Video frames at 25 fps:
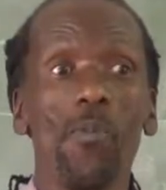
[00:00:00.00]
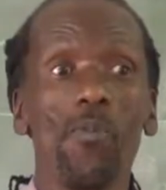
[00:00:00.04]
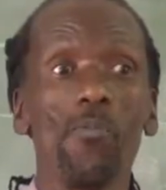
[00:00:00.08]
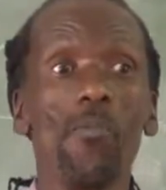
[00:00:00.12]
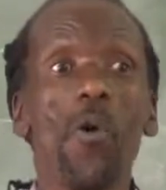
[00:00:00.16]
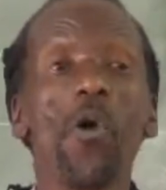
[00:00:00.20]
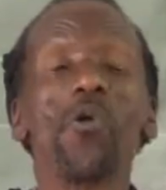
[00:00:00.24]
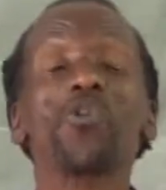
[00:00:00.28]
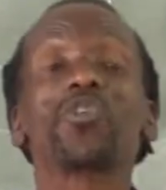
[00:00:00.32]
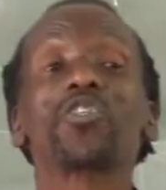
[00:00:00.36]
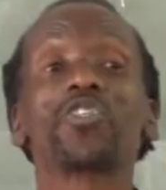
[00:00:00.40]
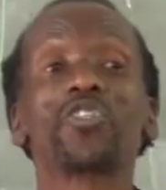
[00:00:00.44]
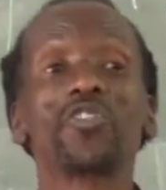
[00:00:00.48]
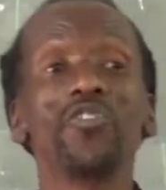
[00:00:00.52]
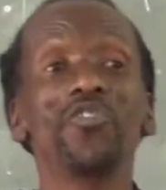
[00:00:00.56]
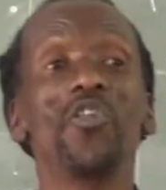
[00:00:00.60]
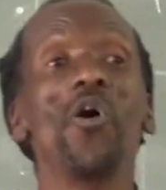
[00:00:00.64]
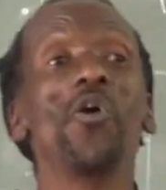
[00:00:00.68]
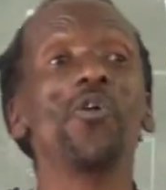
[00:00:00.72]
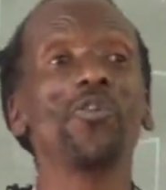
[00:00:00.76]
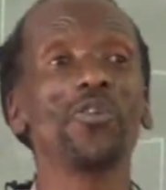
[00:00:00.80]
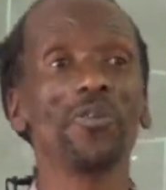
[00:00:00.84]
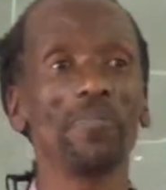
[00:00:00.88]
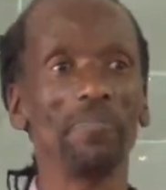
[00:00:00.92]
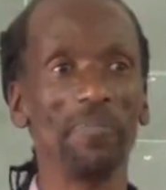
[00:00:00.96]
most
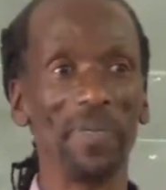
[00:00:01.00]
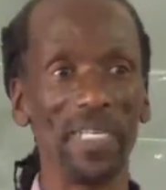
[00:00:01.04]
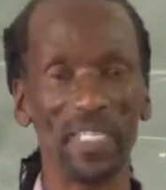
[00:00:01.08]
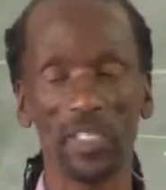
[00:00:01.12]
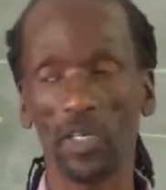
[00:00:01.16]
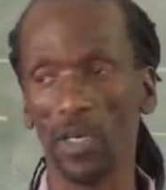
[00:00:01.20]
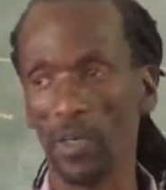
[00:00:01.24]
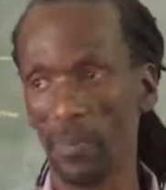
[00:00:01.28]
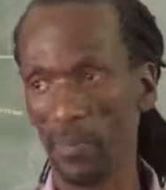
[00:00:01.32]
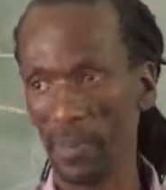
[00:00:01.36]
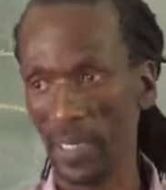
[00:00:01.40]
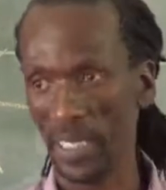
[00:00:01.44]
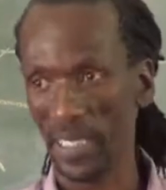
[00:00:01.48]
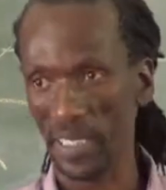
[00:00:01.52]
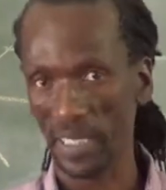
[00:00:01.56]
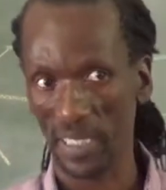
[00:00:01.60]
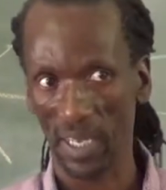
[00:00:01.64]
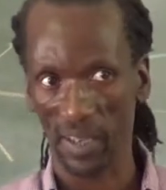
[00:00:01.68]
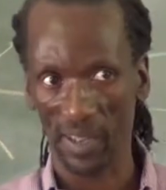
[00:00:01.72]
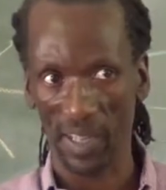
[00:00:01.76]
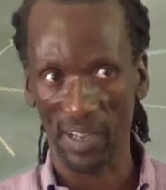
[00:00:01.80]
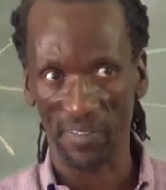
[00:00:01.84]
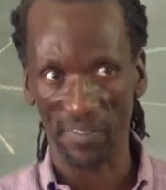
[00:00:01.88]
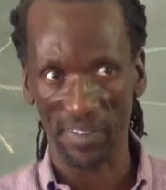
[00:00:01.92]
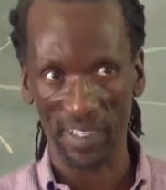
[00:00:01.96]
known bishop in
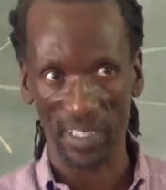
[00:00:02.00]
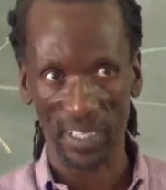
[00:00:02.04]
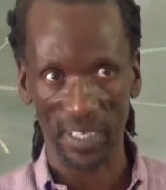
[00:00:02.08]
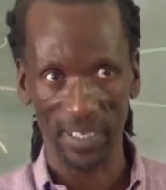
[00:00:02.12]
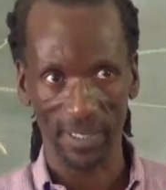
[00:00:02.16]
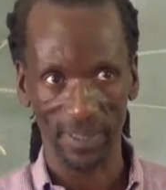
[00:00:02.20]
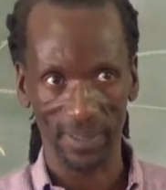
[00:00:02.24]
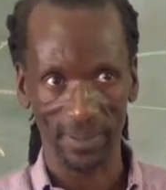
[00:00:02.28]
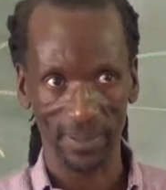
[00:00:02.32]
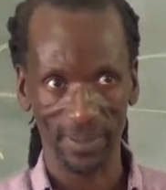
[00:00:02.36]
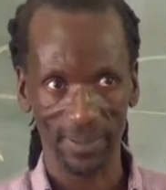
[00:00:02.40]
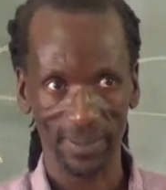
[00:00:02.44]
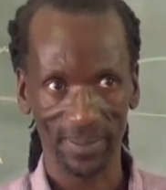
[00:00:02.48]
South Africa?